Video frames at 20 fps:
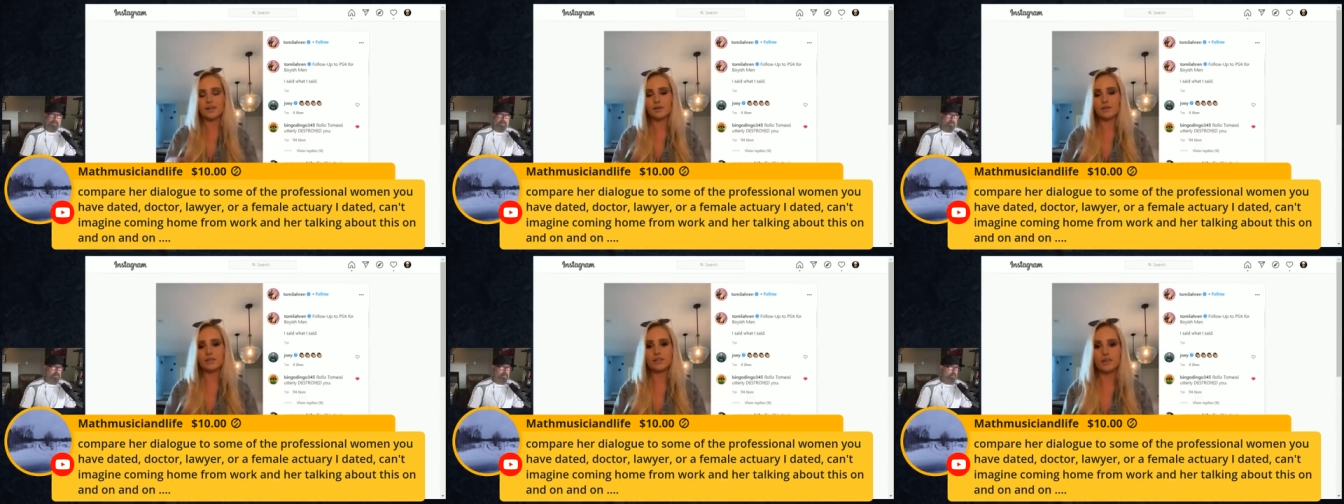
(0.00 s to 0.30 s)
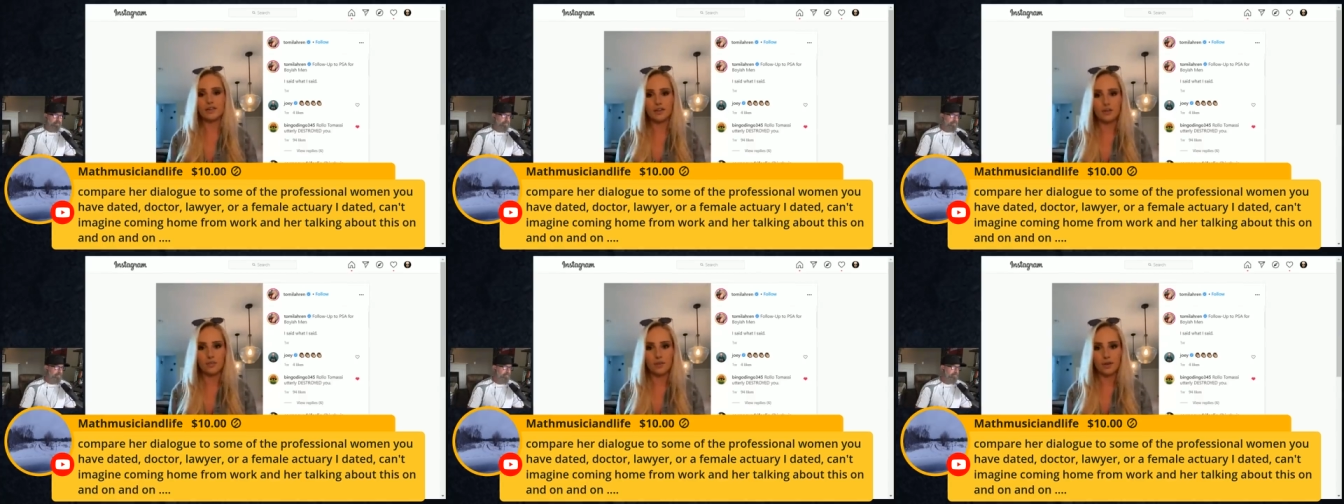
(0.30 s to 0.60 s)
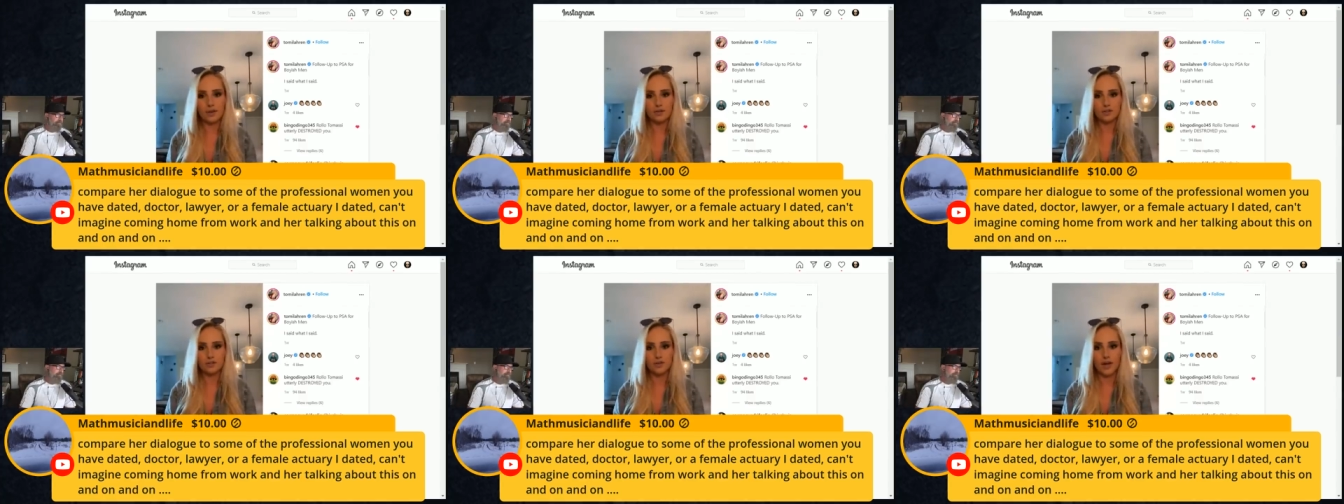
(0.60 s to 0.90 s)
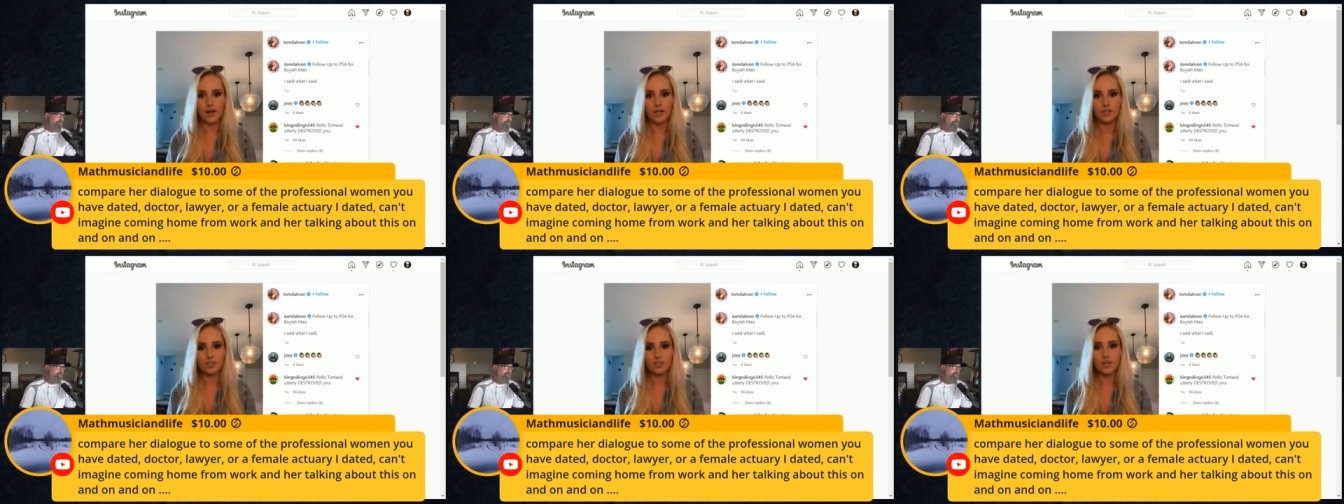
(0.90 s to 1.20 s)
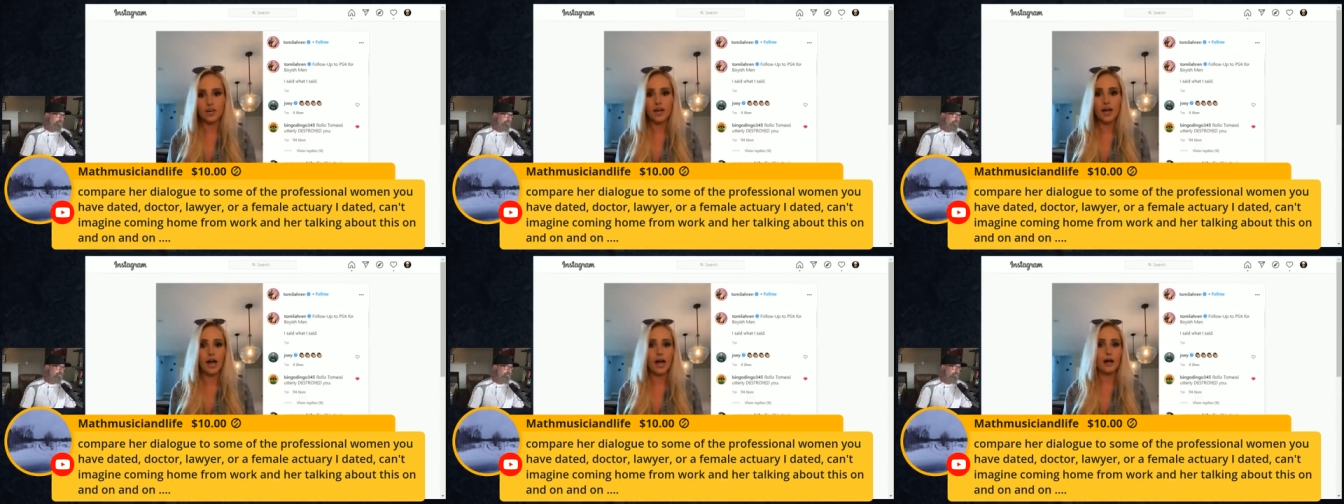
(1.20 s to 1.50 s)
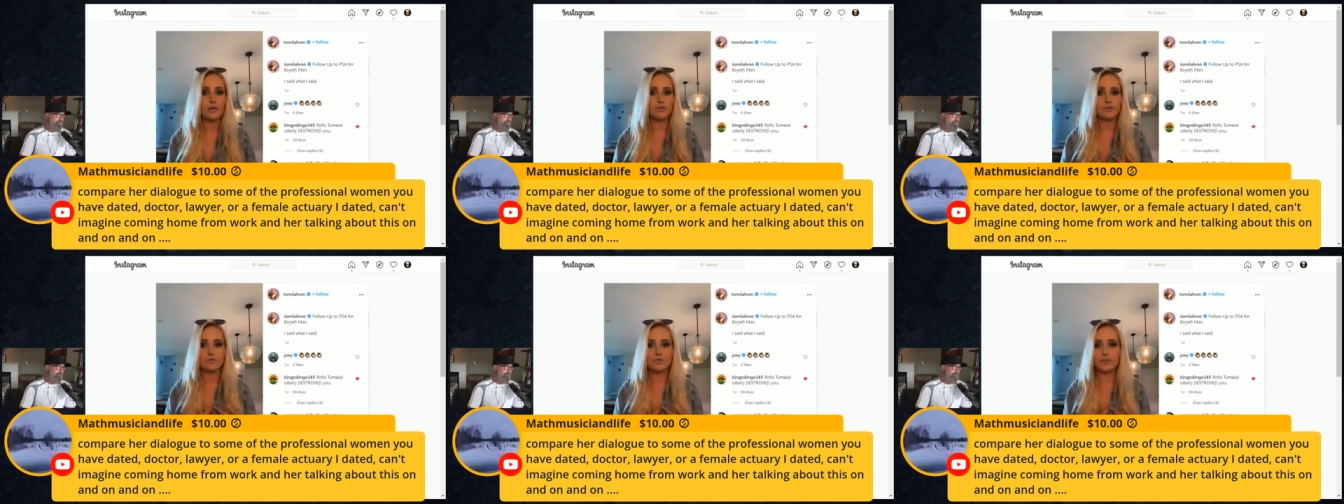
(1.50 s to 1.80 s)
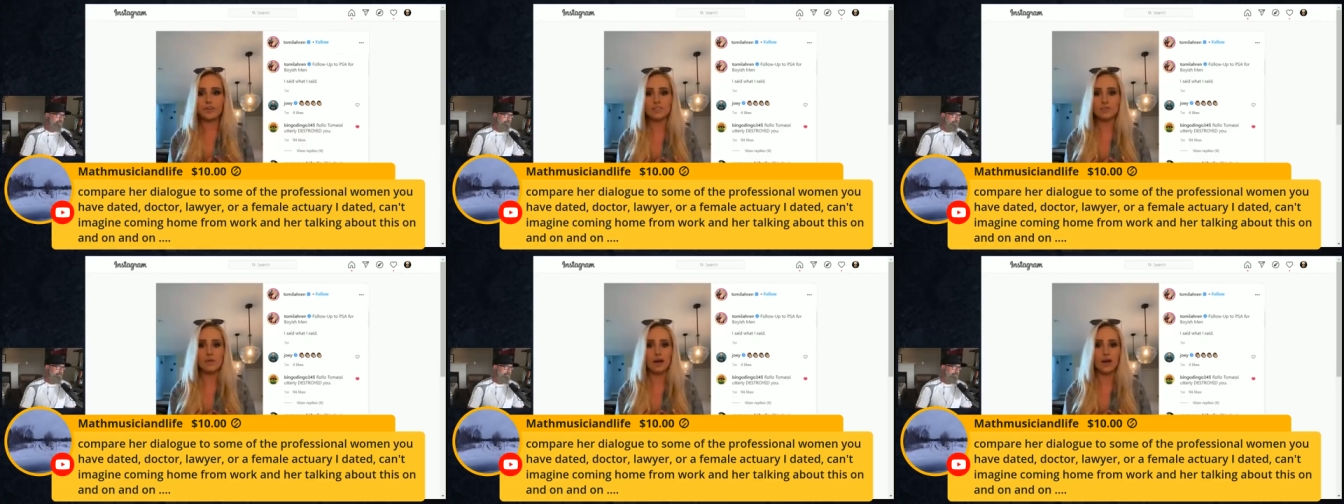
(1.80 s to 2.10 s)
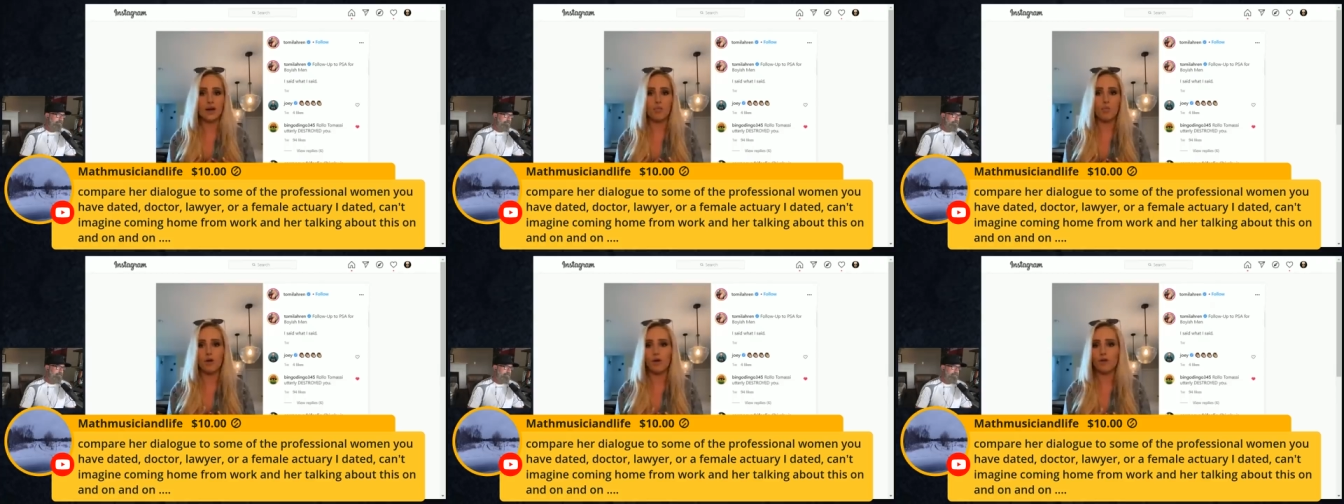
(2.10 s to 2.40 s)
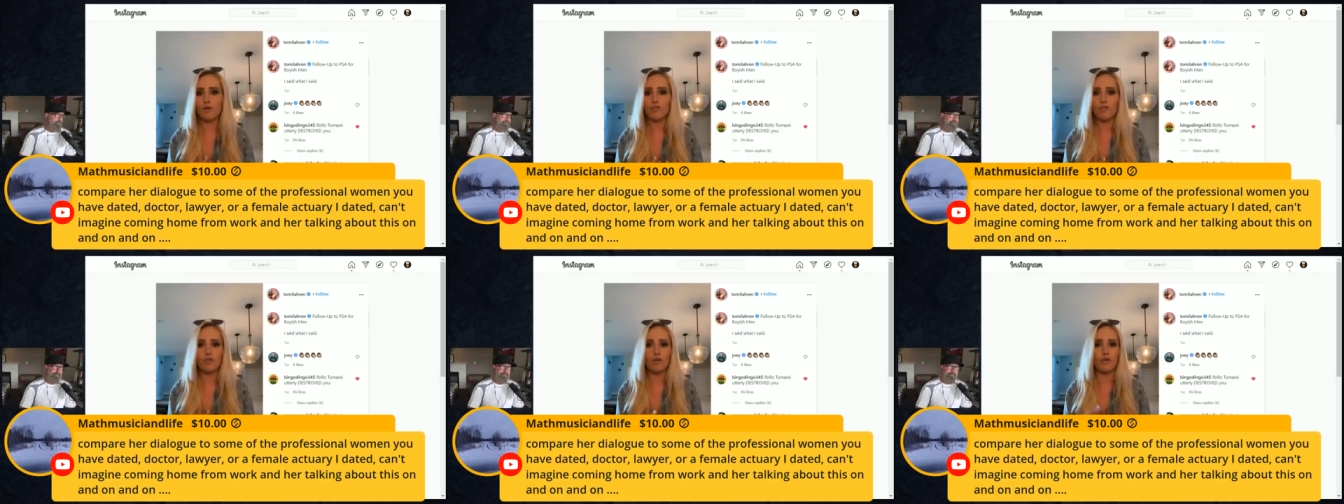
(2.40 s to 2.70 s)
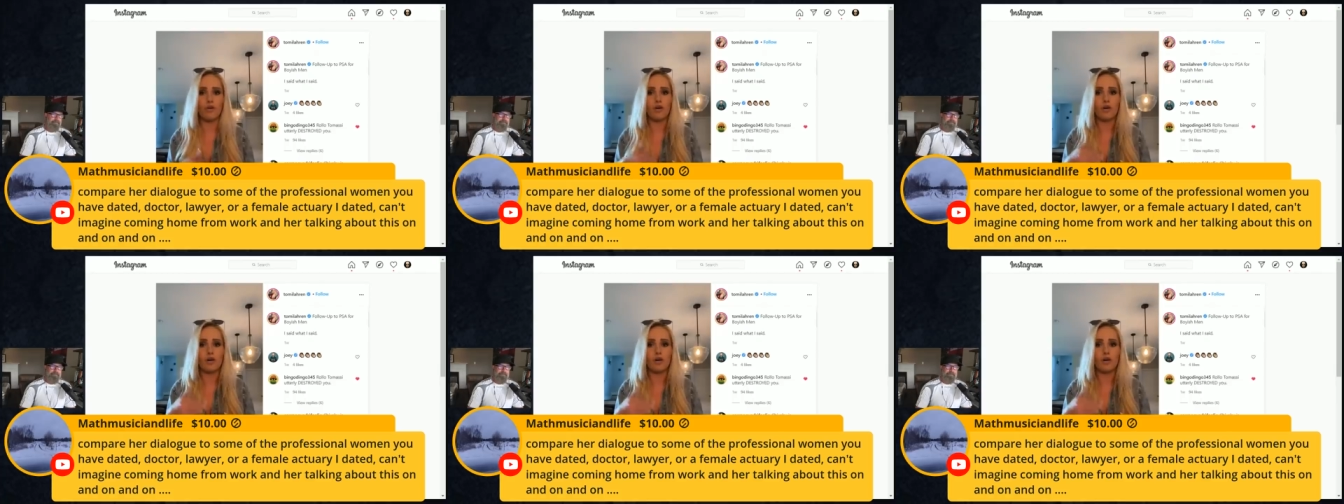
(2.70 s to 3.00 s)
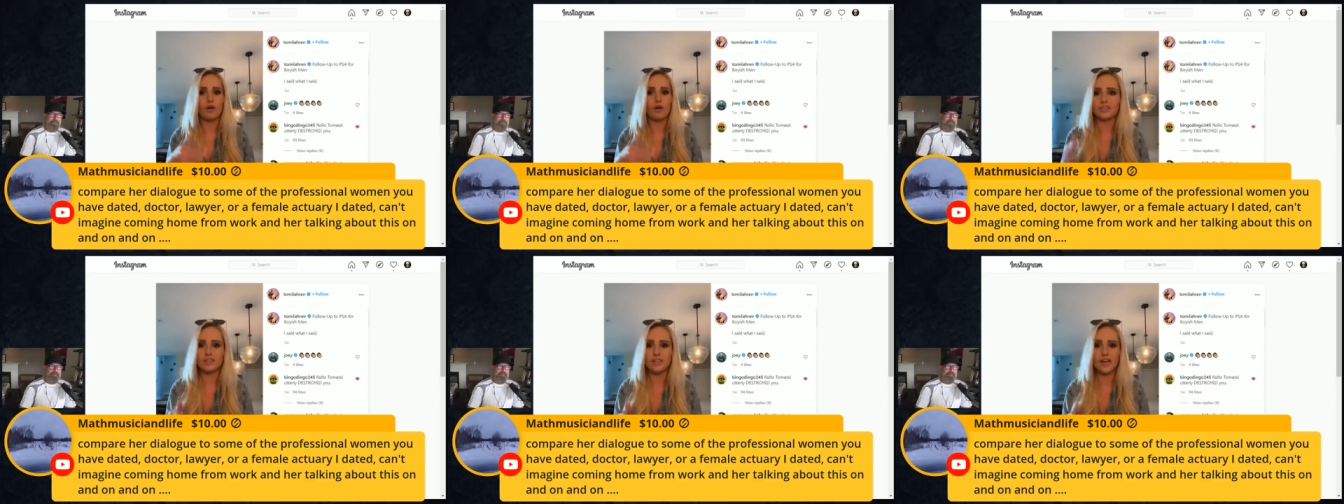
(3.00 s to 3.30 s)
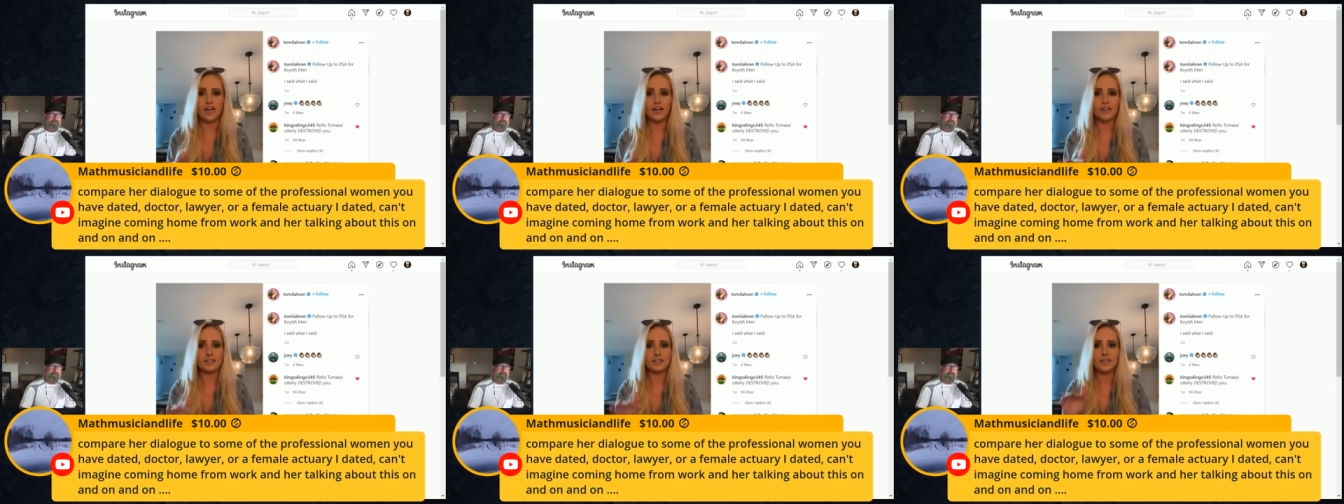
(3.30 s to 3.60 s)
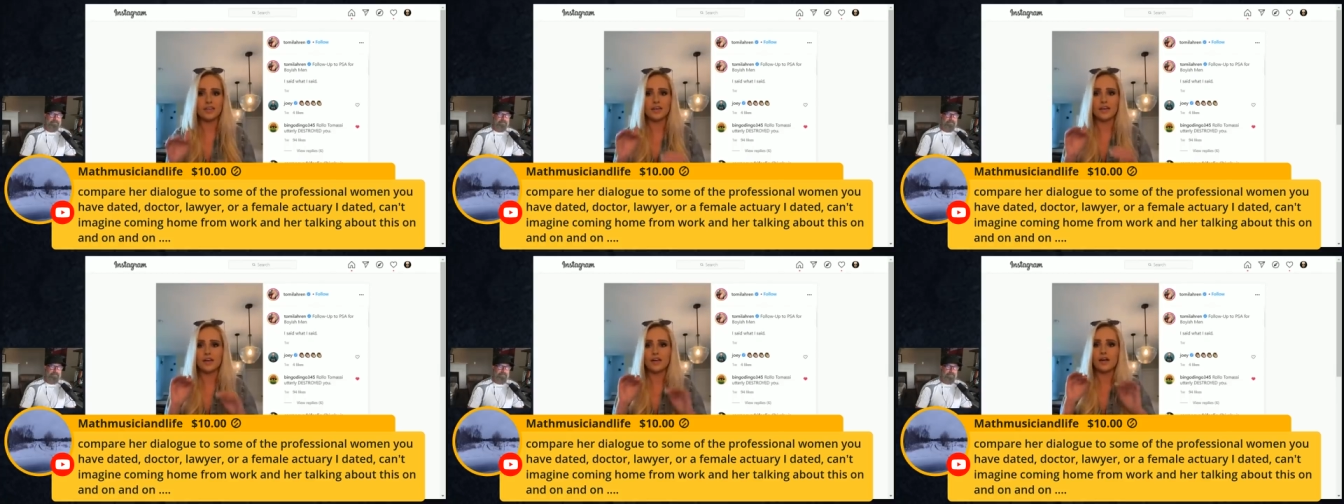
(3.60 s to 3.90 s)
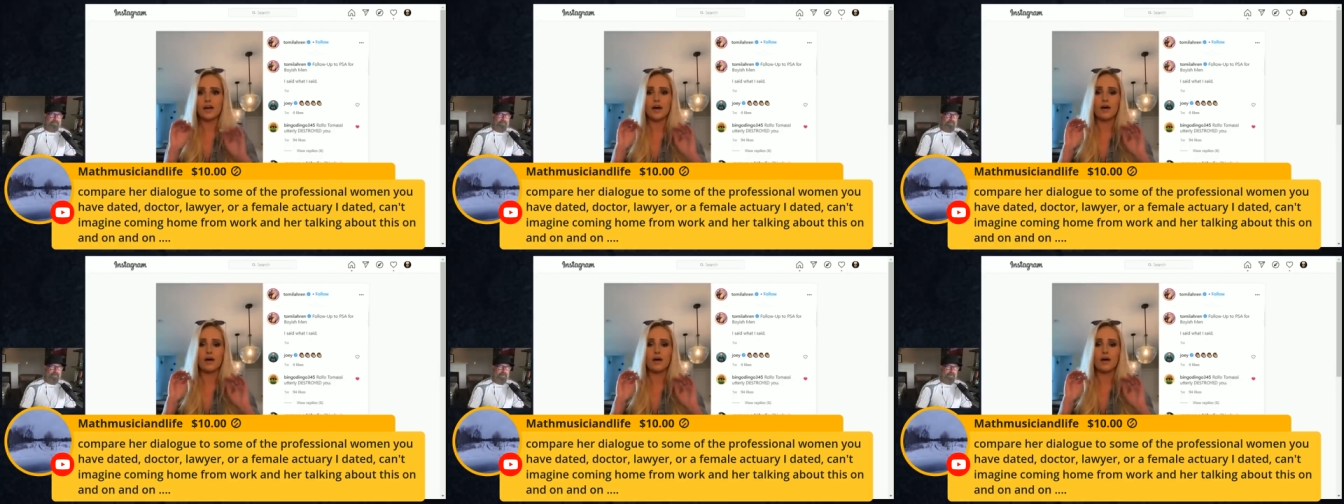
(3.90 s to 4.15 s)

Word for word: I don't think all men are trash. I was raised by a wonderful, fantastic.